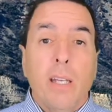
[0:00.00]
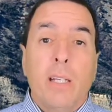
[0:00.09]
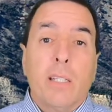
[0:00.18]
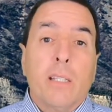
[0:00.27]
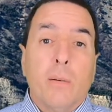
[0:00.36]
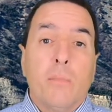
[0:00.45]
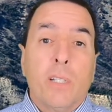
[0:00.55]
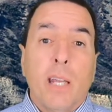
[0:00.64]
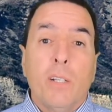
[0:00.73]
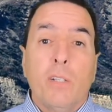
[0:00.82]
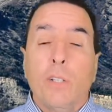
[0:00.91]
In some
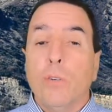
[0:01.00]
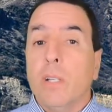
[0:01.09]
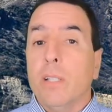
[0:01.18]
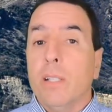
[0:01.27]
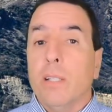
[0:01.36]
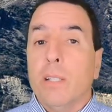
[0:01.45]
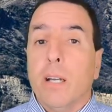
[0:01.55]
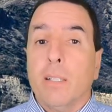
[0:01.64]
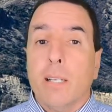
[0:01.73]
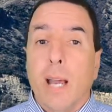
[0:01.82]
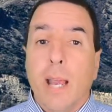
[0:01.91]
states, you can
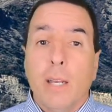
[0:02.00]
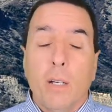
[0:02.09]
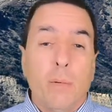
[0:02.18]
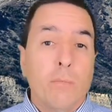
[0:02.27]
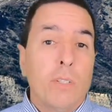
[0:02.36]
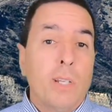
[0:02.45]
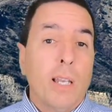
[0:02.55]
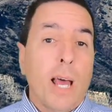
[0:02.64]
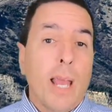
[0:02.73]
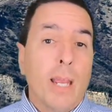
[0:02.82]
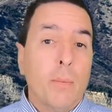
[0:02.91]
deduct items
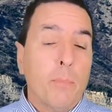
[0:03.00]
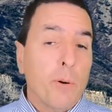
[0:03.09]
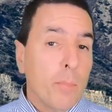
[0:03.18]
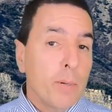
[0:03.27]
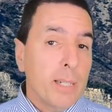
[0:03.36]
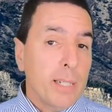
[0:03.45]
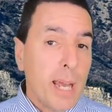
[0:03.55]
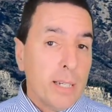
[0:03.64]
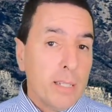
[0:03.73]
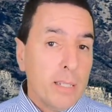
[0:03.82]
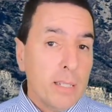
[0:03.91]
like property
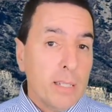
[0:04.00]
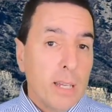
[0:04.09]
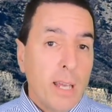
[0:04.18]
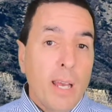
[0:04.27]
taxes.